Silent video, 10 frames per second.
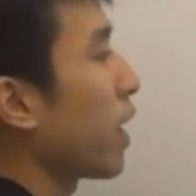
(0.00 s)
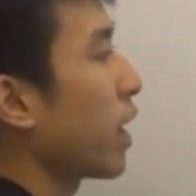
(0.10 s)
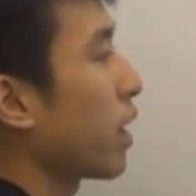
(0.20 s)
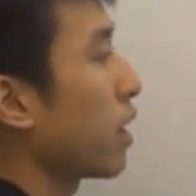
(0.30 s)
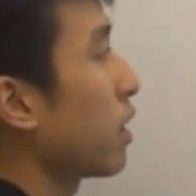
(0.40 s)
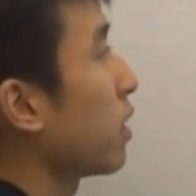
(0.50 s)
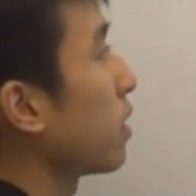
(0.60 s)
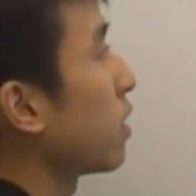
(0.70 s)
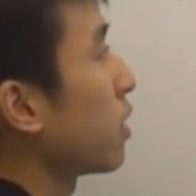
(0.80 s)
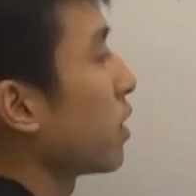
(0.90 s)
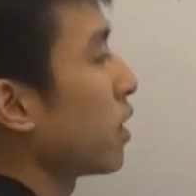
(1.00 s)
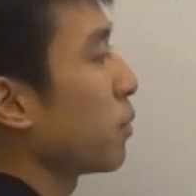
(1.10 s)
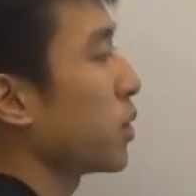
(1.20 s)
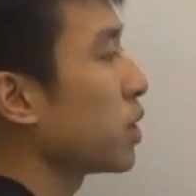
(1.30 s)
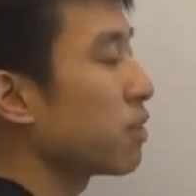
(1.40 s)
and
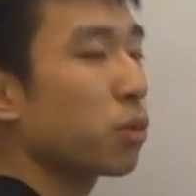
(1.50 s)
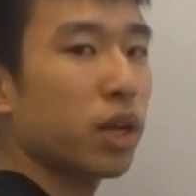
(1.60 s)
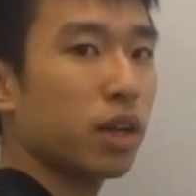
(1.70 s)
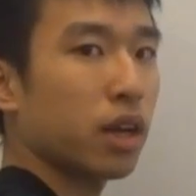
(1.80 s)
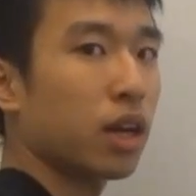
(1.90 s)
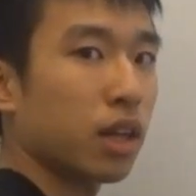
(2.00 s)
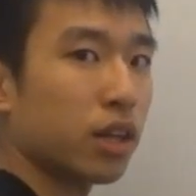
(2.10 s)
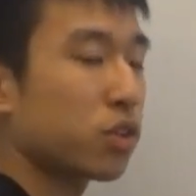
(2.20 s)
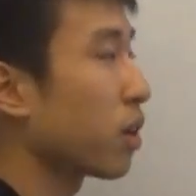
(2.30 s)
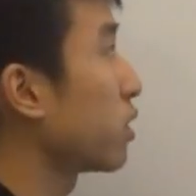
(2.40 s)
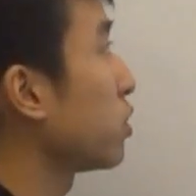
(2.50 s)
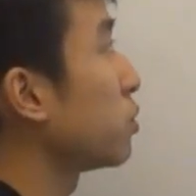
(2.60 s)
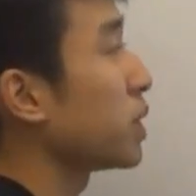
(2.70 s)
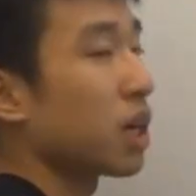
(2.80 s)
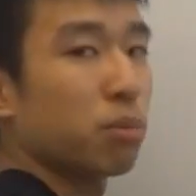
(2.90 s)
when you give away an electron,
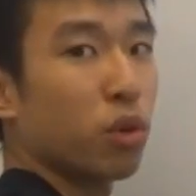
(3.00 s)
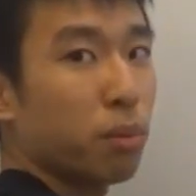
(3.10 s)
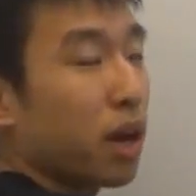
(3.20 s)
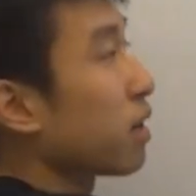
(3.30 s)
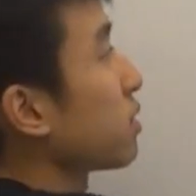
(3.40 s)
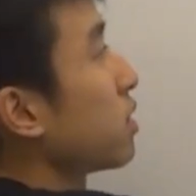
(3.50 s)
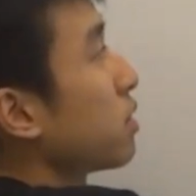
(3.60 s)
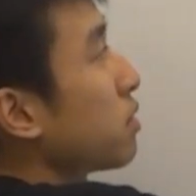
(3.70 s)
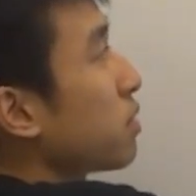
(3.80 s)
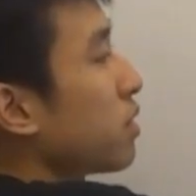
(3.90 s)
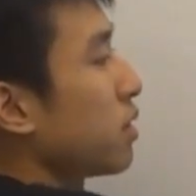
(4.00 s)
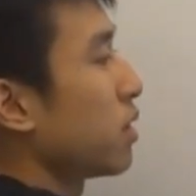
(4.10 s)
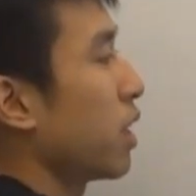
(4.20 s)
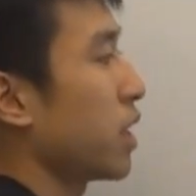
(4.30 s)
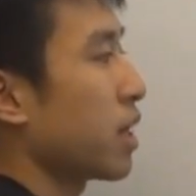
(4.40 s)
you become more positive.
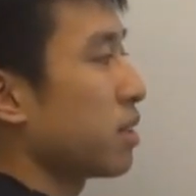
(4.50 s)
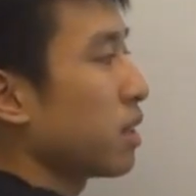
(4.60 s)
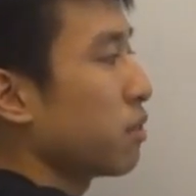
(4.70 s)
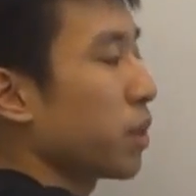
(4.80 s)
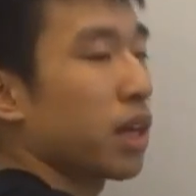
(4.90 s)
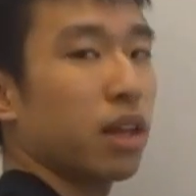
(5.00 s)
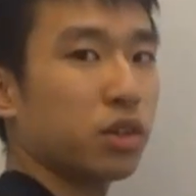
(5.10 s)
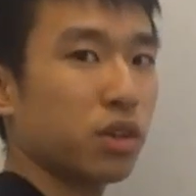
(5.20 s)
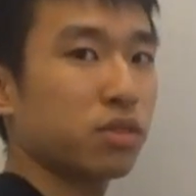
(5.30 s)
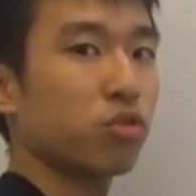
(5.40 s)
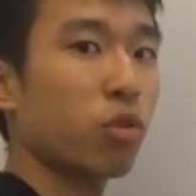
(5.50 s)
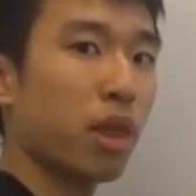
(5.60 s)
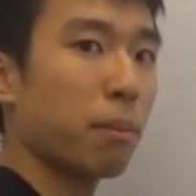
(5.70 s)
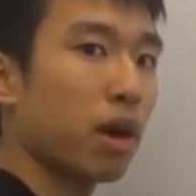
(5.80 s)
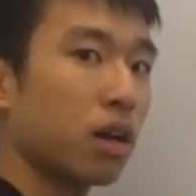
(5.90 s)
And you have to give away that electron to form
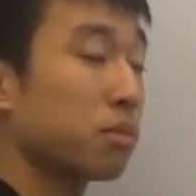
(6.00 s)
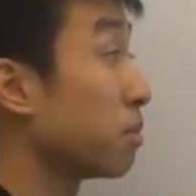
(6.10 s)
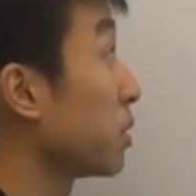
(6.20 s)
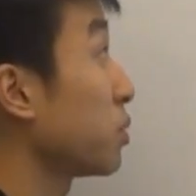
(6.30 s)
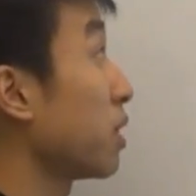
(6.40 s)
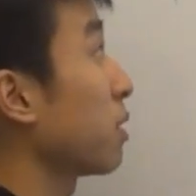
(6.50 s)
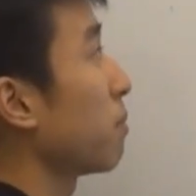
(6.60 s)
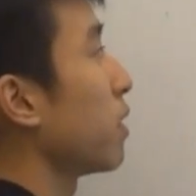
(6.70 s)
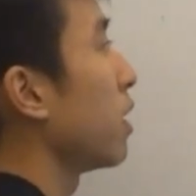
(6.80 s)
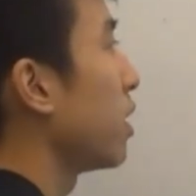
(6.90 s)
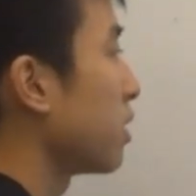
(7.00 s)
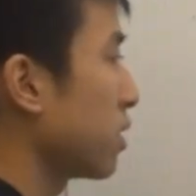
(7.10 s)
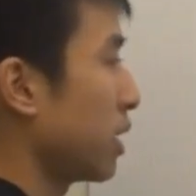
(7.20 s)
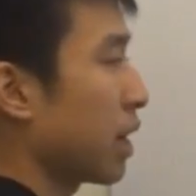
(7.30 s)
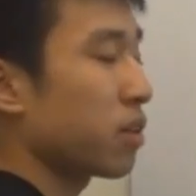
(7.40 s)
that bond between them.
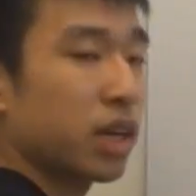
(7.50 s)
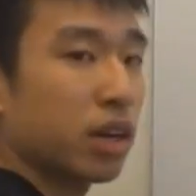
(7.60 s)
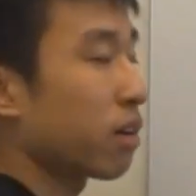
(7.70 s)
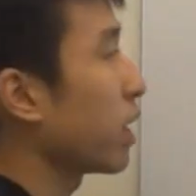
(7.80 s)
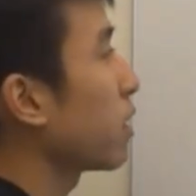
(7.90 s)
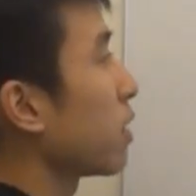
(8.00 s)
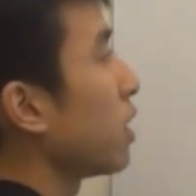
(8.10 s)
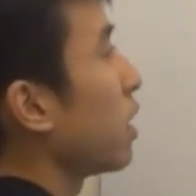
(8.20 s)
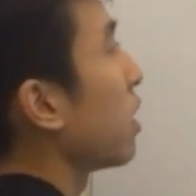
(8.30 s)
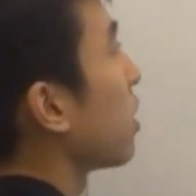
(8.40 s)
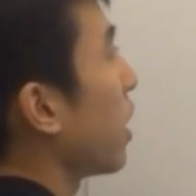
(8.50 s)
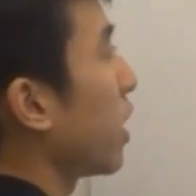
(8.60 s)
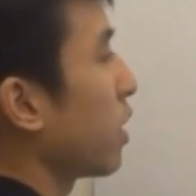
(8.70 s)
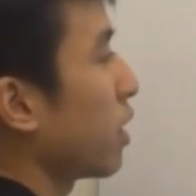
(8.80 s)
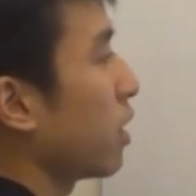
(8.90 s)
So now you're here, right?
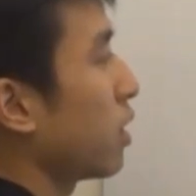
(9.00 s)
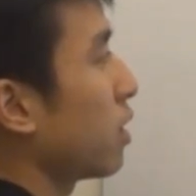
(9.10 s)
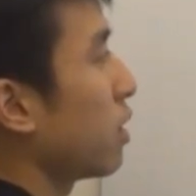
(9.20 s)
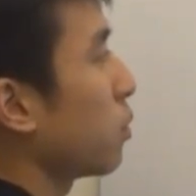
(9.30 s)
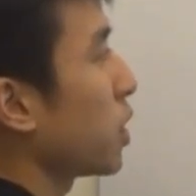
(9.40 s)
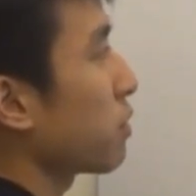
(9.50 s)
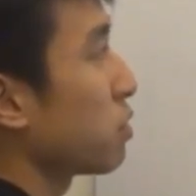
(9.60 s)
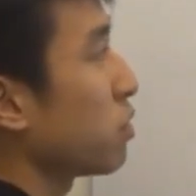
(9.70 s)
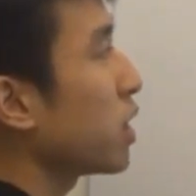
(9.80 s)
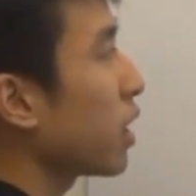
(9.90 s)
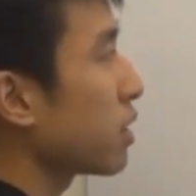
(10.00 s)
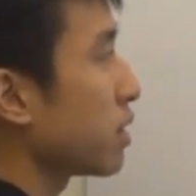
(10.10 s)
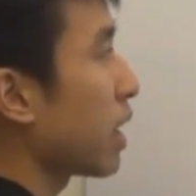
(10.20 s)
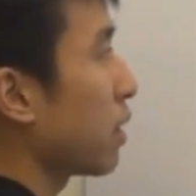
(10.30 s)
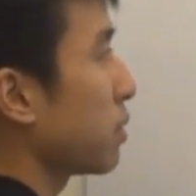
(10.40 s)
And then what you have to
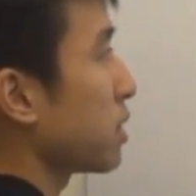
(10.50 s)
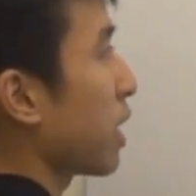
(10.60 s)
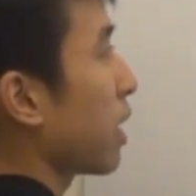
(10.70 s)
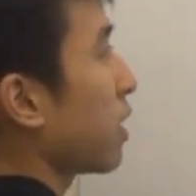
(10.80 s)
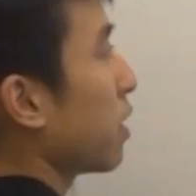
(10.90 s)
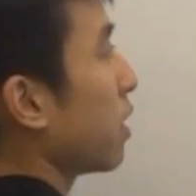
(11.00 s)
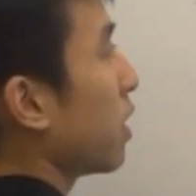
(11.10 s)
realize now is that